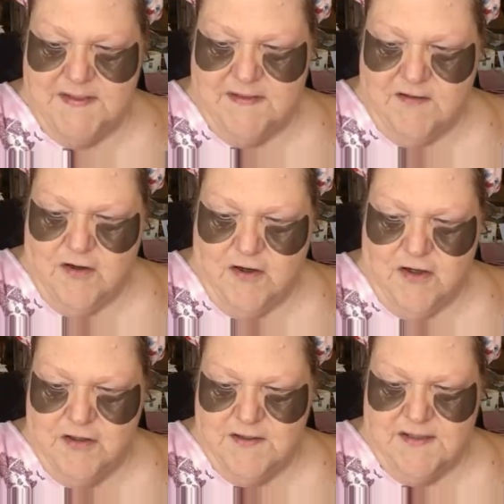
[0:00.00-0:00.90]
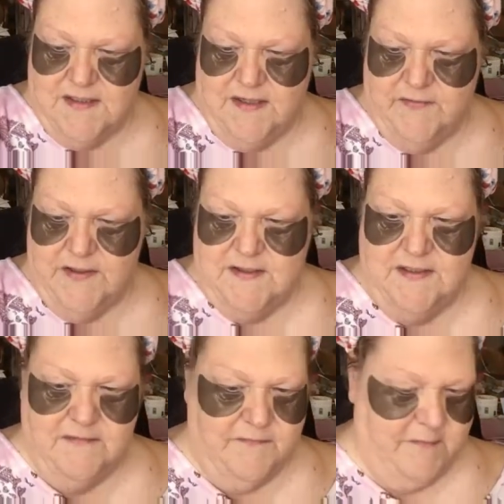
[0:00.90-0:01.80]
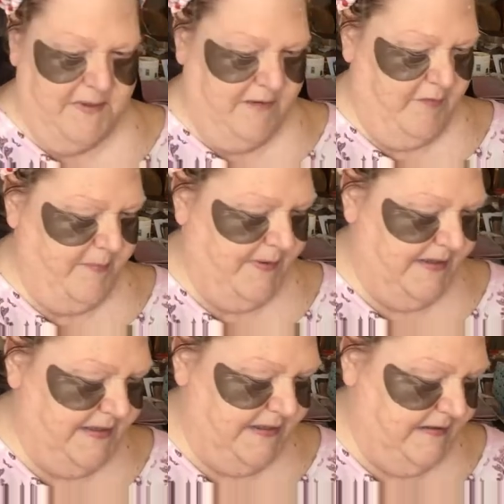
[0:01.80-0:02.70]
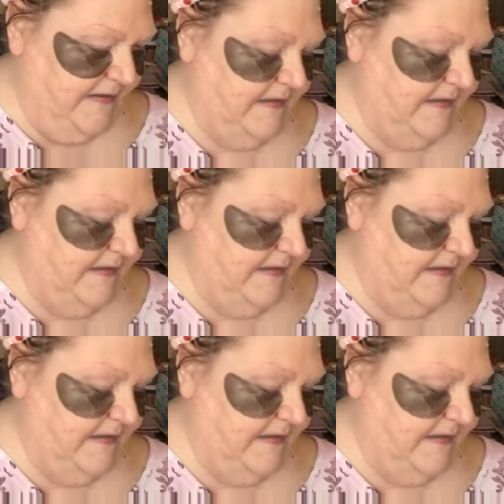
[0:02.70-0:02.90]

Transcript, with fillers: and cards and everything from everybody.